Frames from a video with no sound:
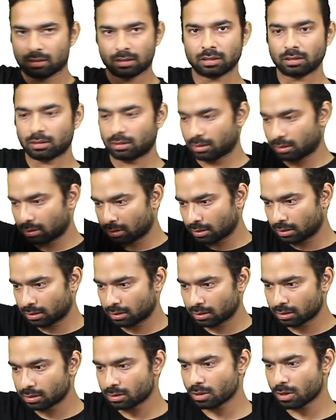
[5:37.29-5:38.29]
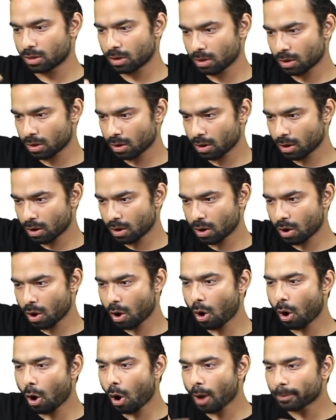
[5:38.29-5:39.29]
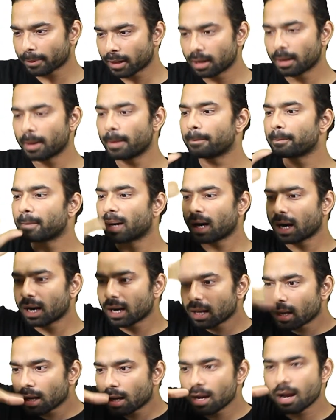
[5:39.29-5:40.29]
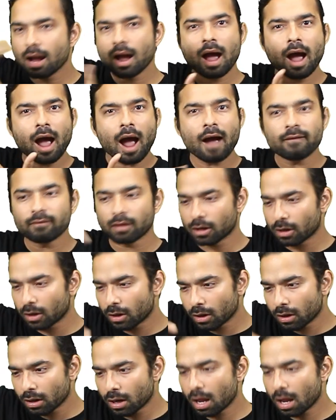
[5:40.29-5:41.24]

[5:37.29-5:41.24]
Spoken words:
and record this on the results table. Using the